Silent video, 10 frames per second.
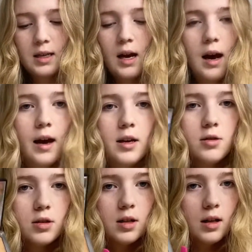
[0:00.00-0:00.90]
I use
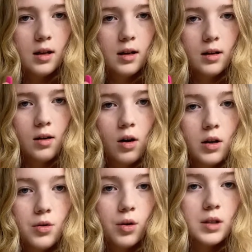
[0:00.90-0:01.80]
the
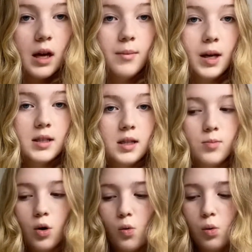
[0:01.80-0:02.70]
contour side because it's more
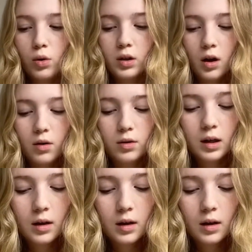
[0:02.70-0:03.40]
cool toned,